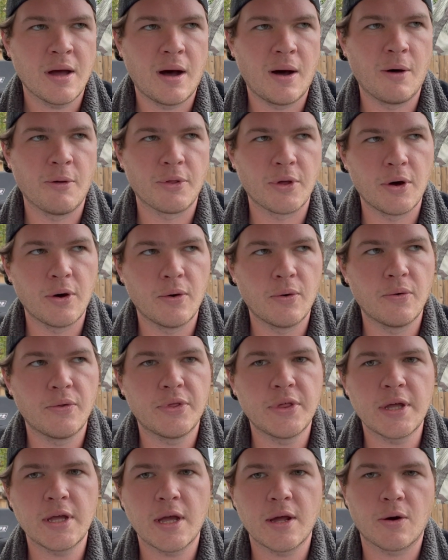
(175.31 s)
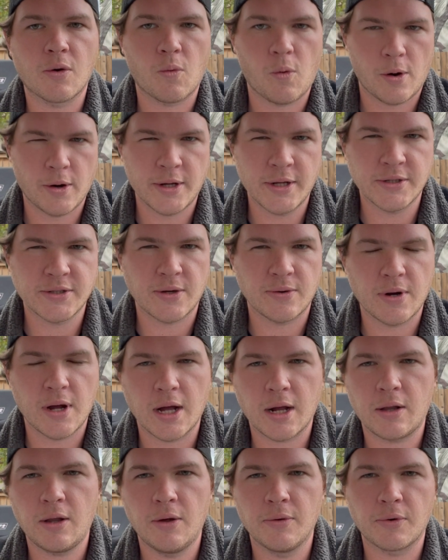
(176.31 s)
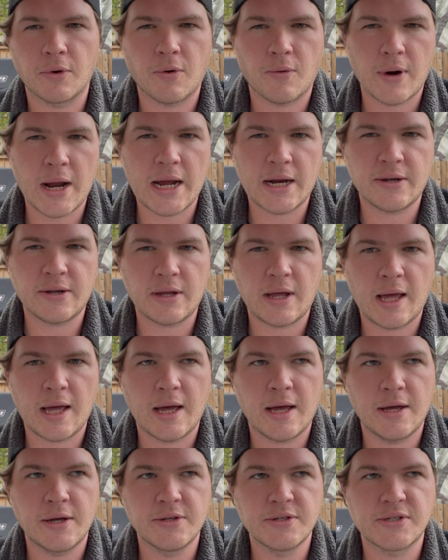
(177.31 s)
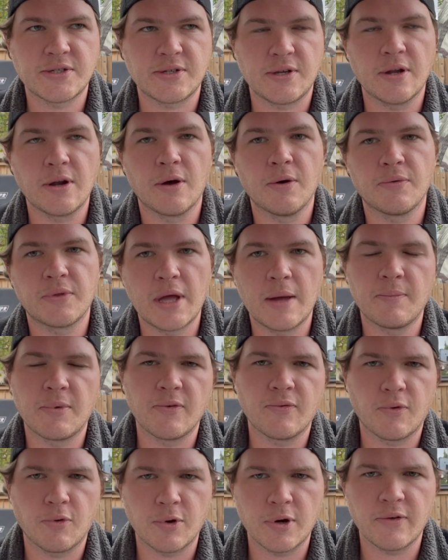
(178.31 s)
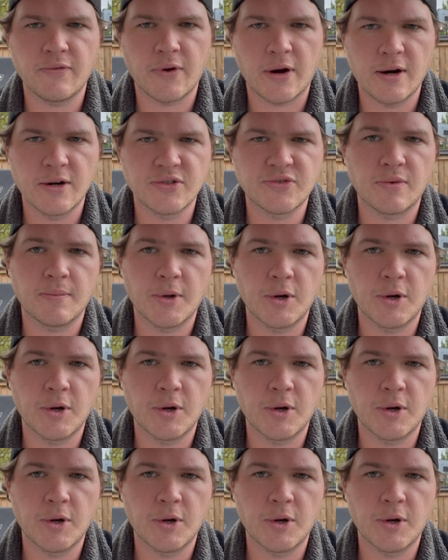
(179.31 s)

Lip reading: Although the inner workings are not clone correct, as you know, the MP40 fires from an